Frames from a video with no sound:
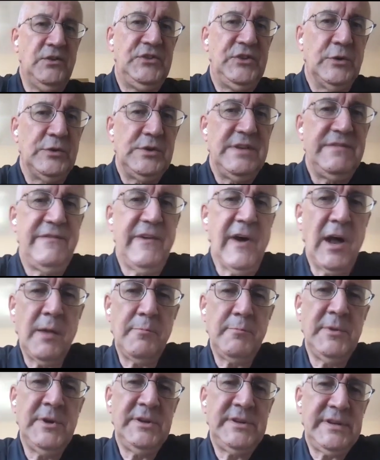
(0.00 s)
So
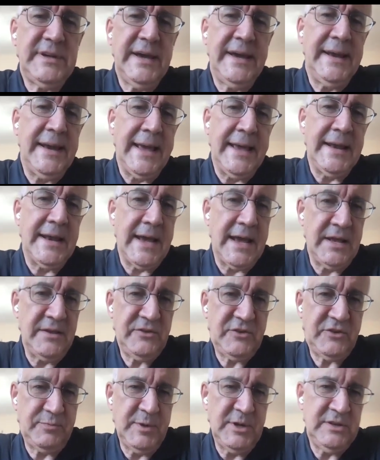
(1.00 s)
development and
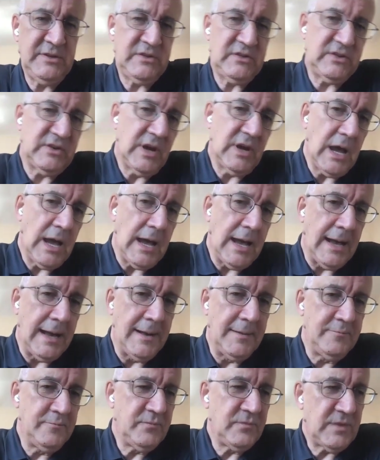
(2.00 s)
enhancements,
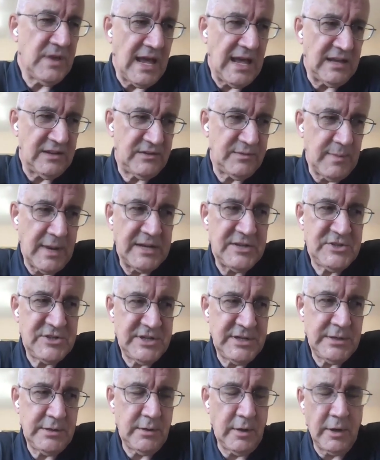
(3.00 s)
as
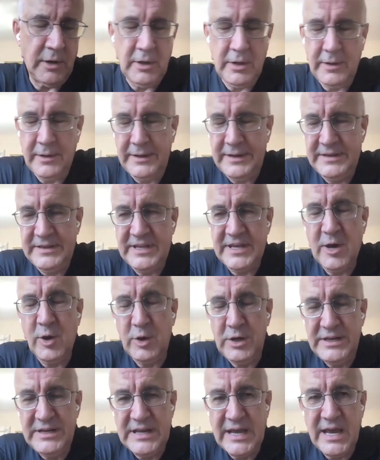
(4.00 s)
mentioned, in the
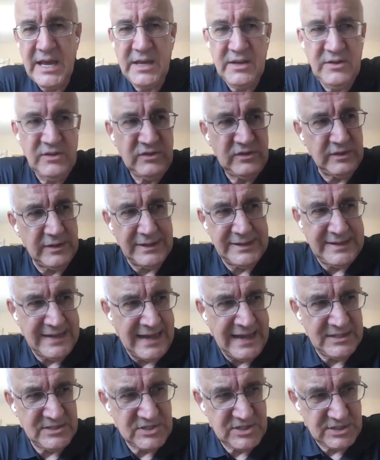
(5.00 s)
early days,
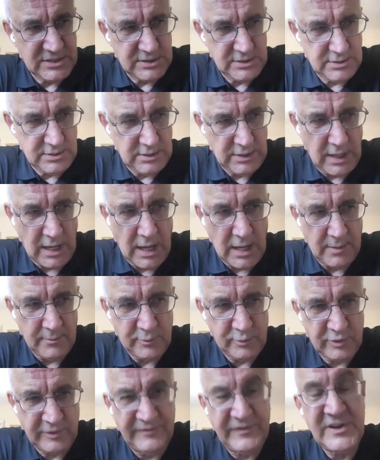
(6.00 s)
attach,
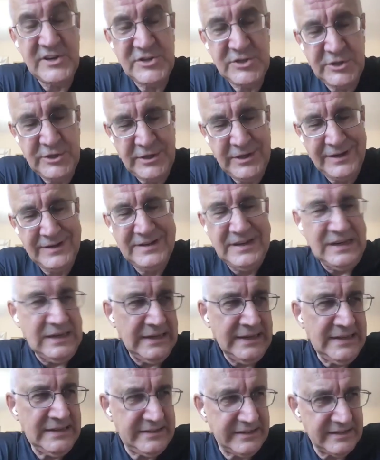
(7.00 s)
provision,
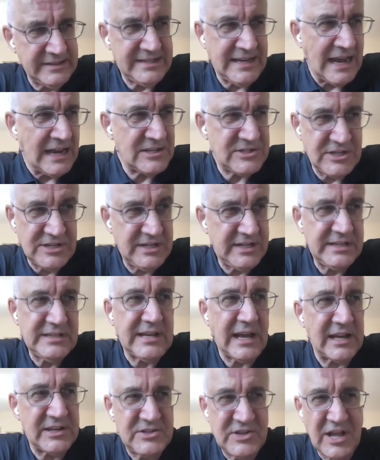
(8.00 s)
delete, attach, and
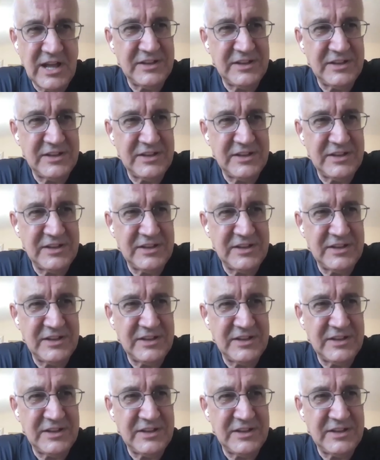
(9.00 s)
detach.